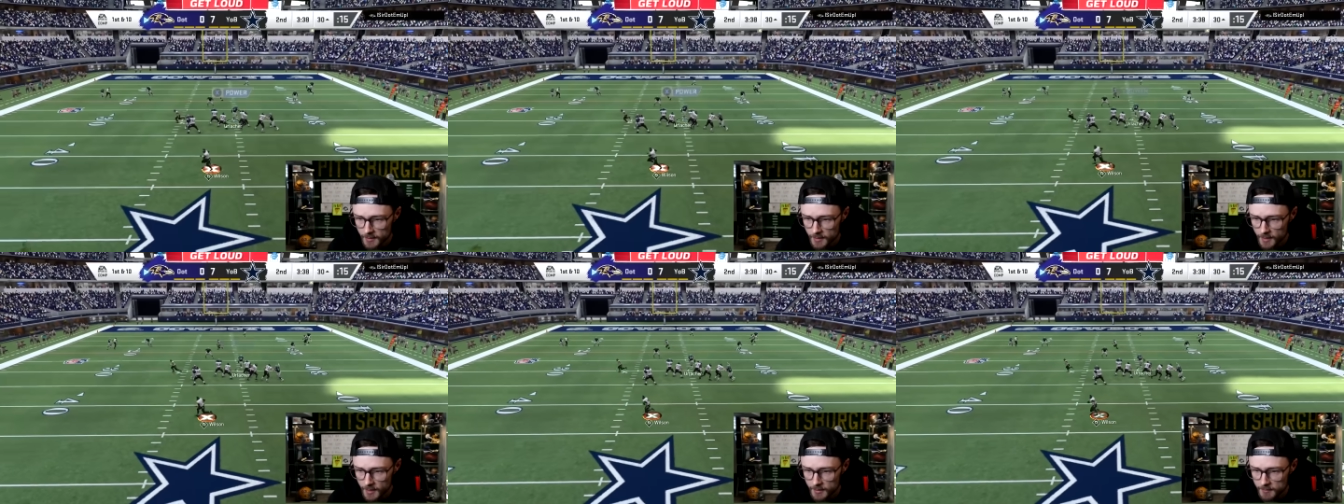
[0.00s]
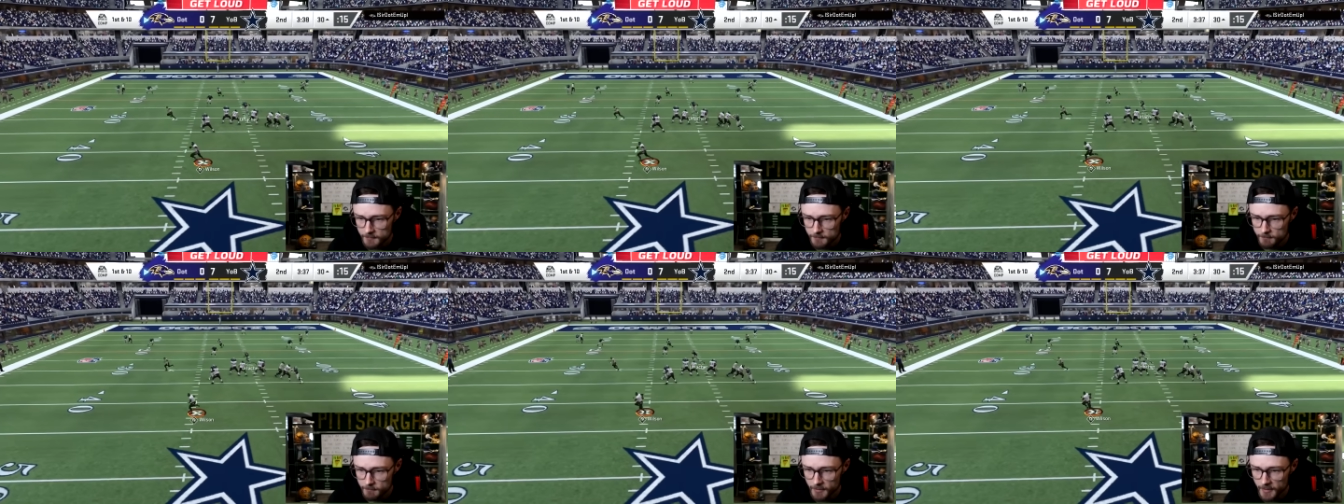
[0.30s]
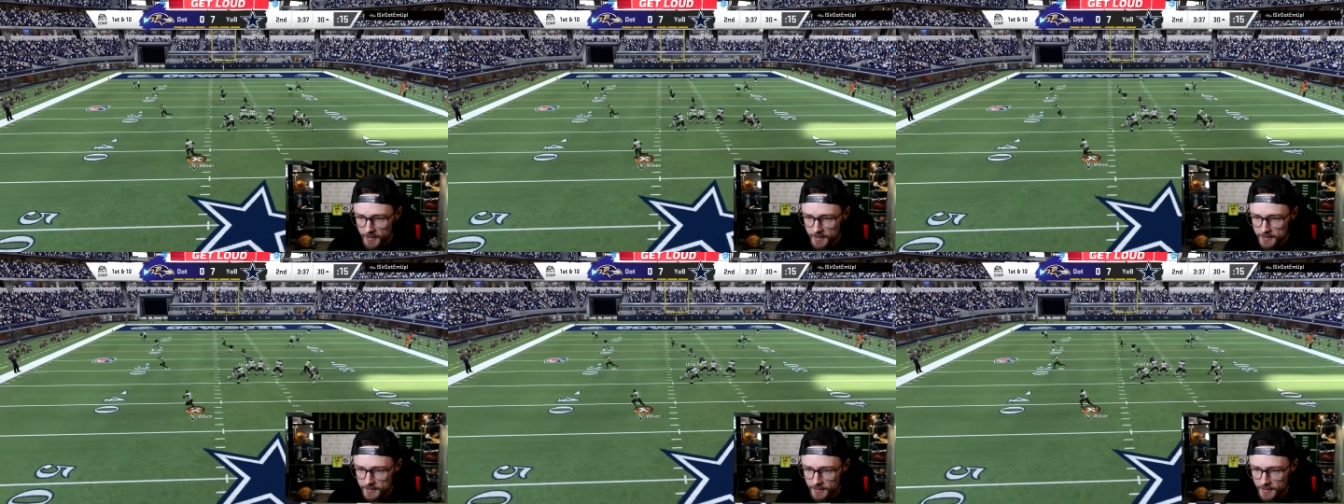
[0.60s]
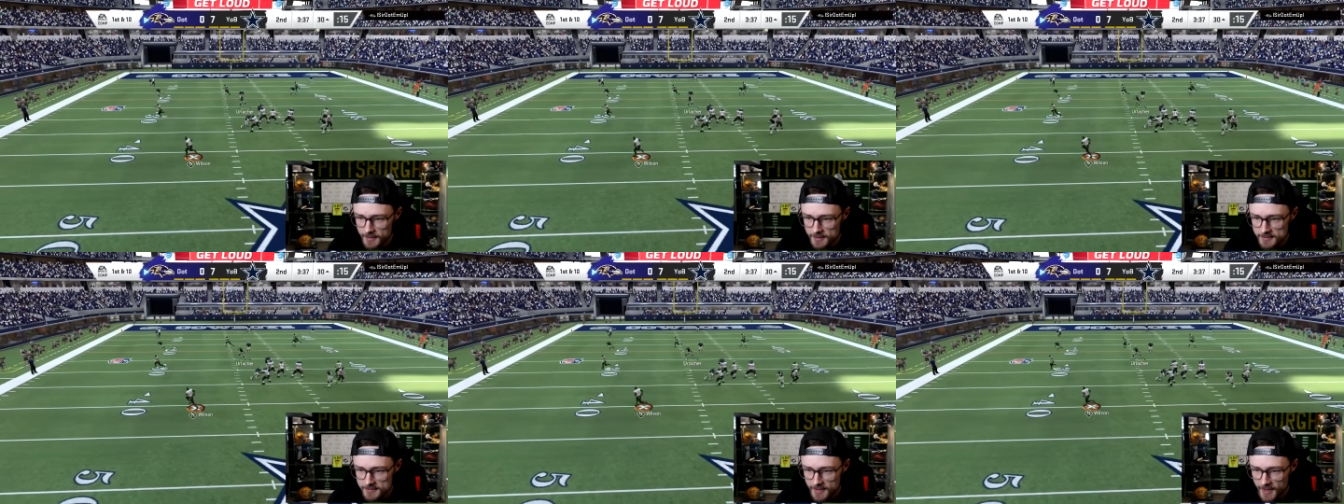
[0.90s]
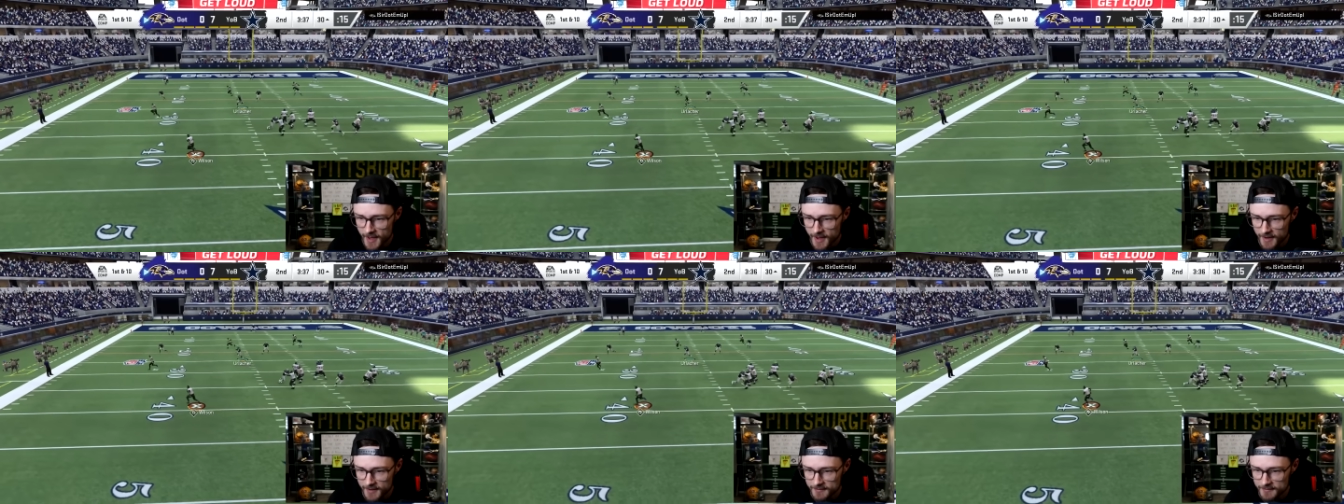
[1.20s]
did I bite like
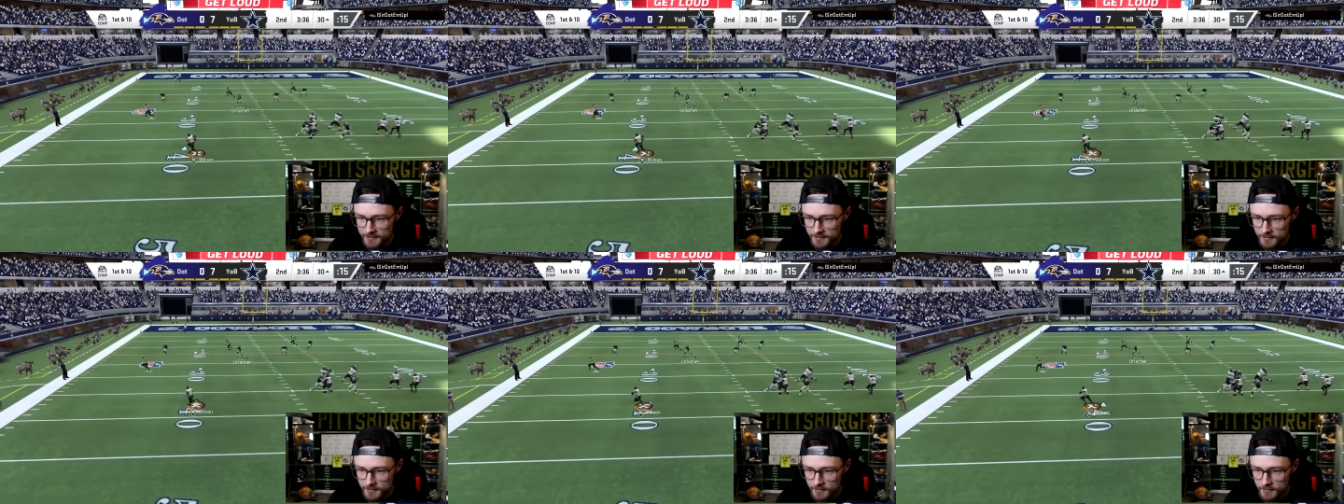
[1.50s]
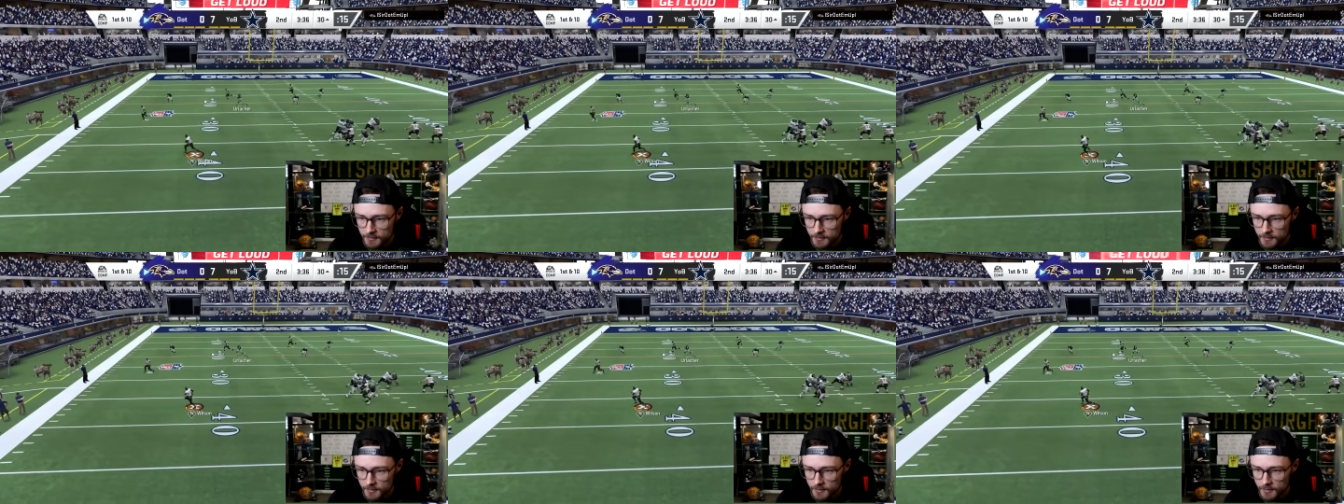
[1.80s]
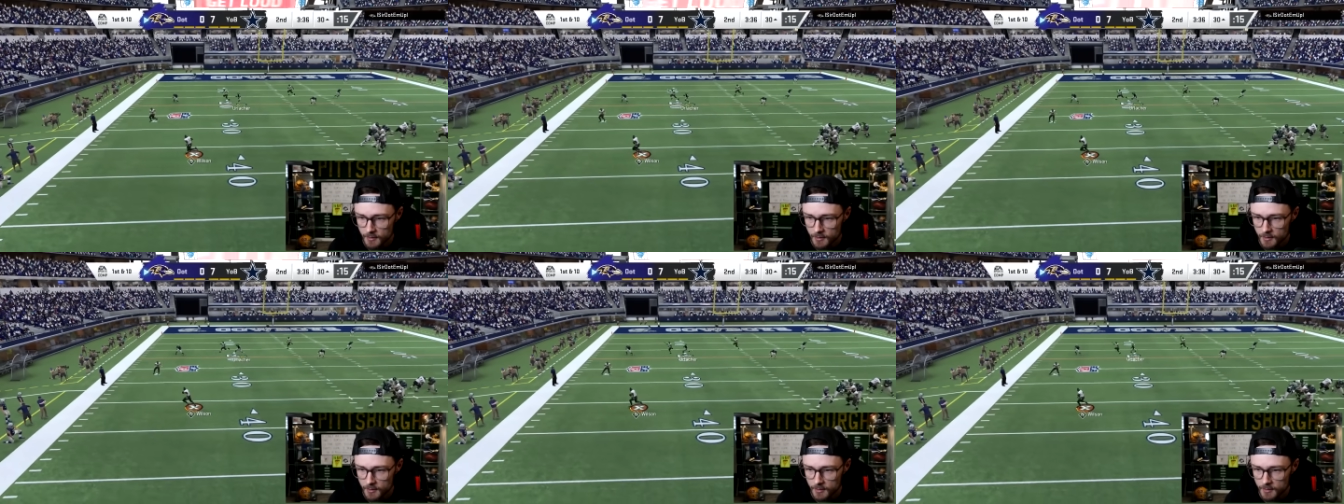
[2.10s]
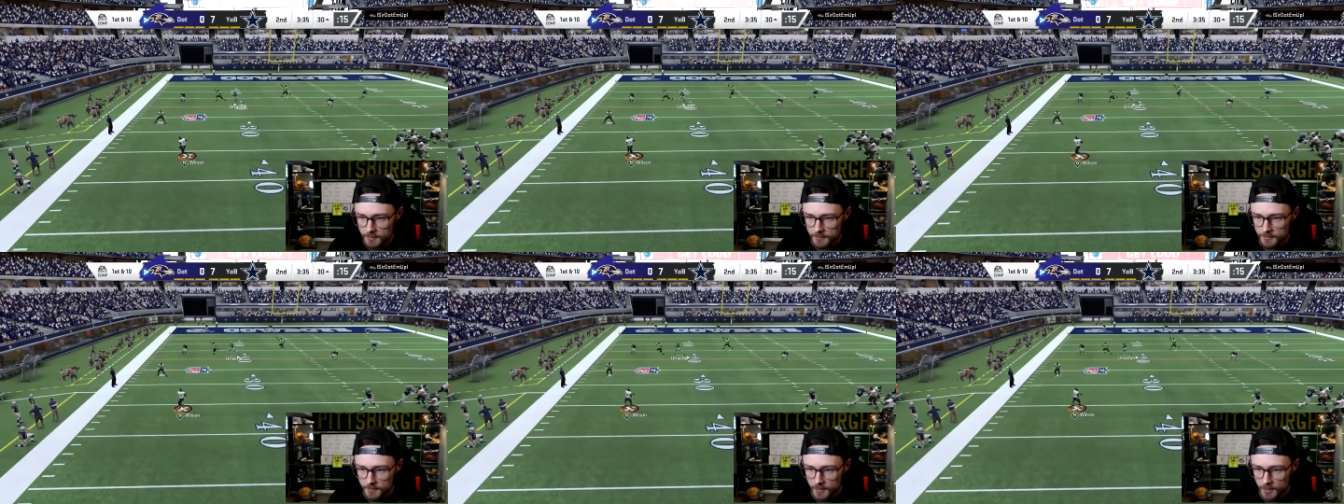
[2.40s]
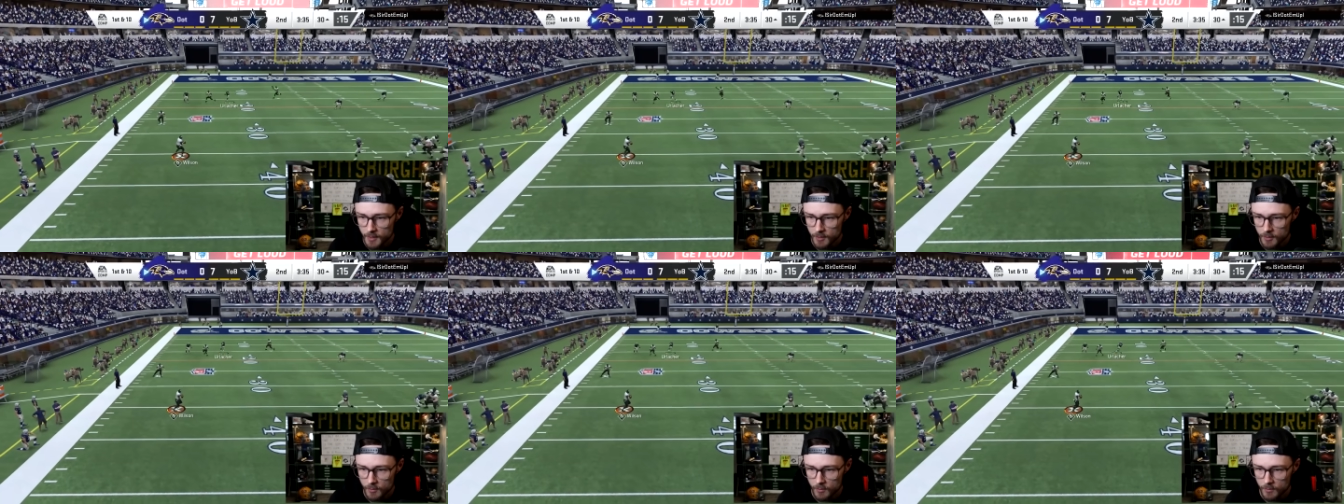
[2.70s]
that? Oh,
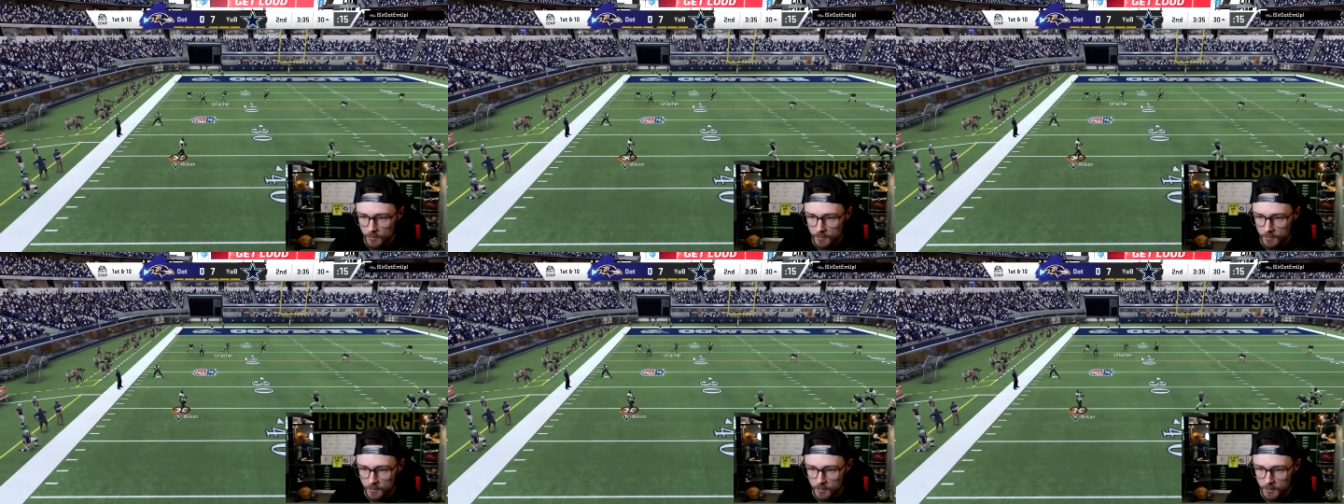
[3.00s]
no.